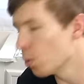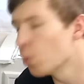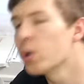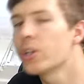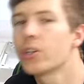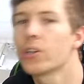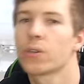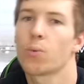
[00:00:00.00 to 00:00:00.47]

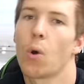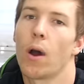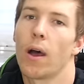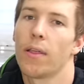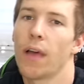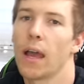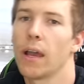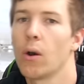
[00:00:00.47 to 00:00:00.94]
which is
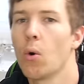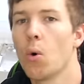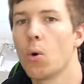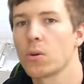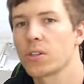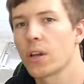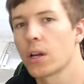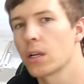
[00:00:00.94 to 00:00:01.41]
why they are
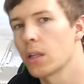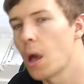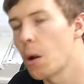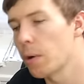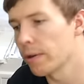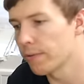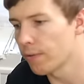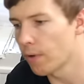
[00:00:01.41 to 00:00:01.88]
also
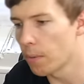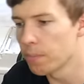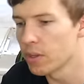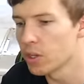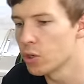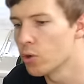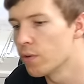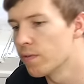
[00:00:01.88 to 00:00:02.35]
glowing from
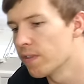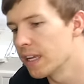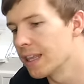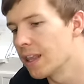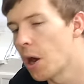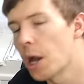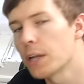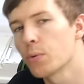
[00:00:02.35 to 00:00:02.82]
the UV
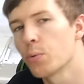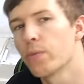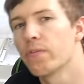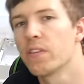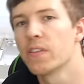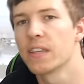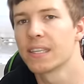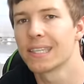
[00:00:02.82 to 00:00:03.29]
light
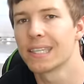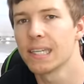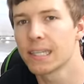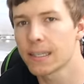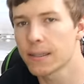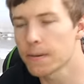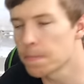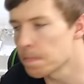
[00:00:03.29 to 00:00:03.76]
within the
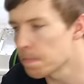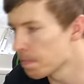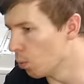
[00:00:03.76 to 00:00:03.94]
system.